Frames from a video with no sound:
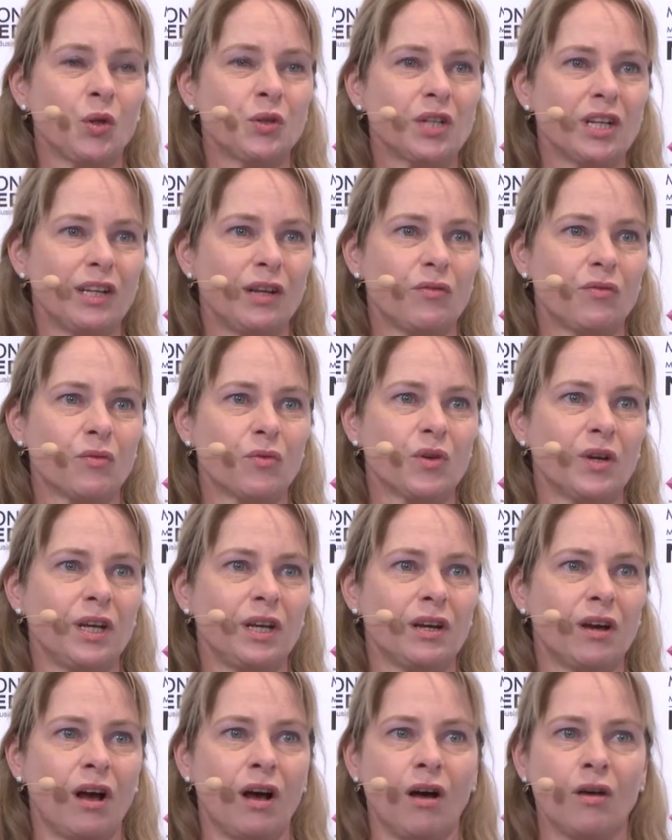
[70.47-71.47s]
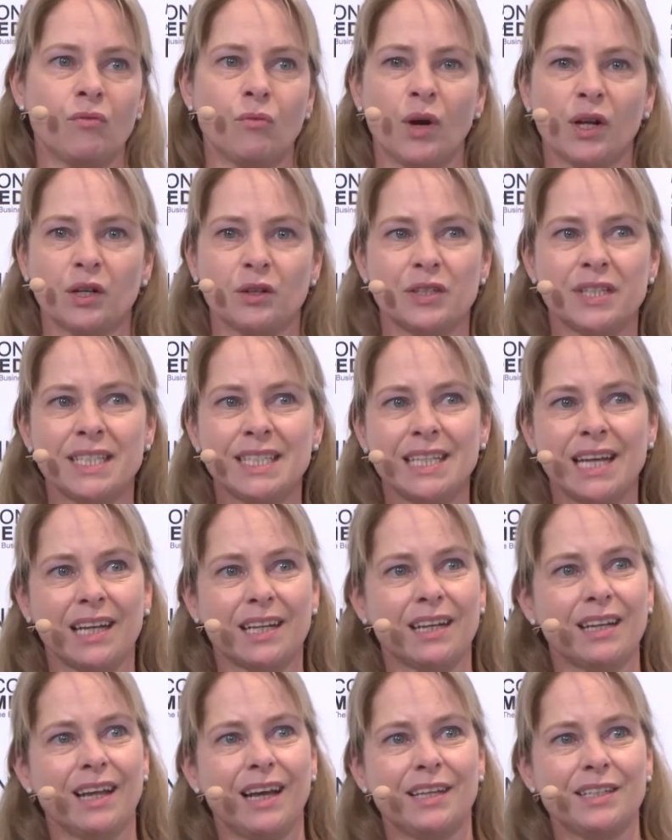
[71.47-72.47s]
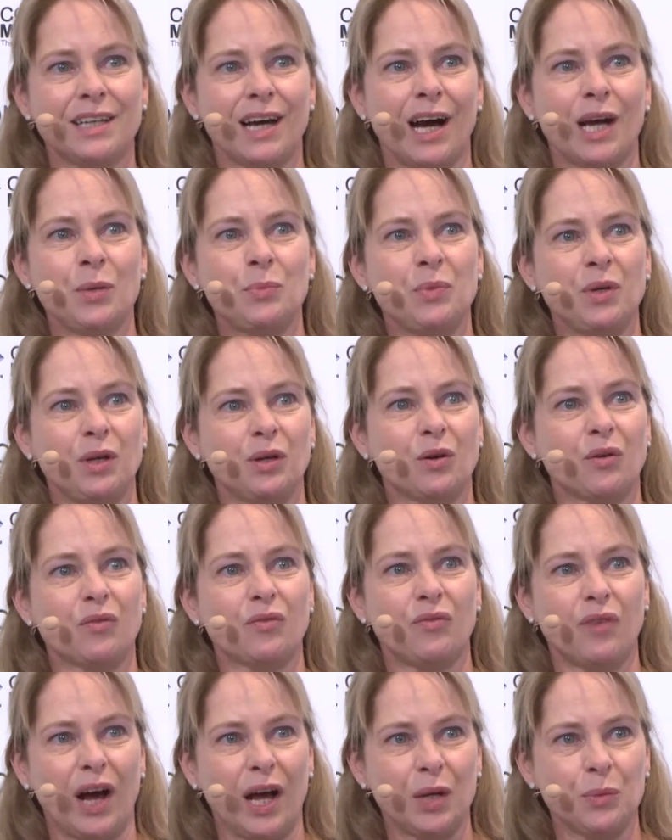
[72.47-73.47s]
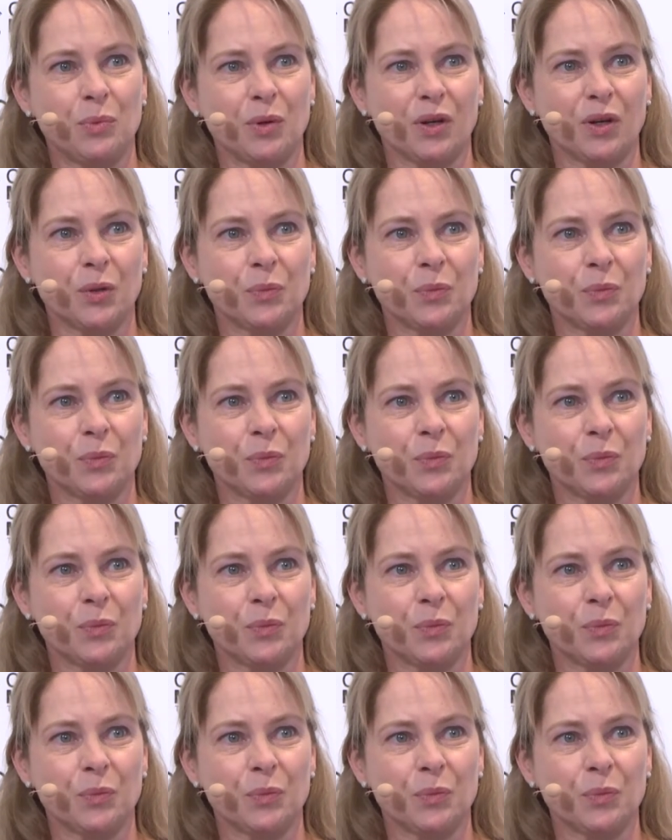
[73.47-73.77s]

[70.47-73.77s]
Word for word: delivery of whether it's satellite, IP, or fiber.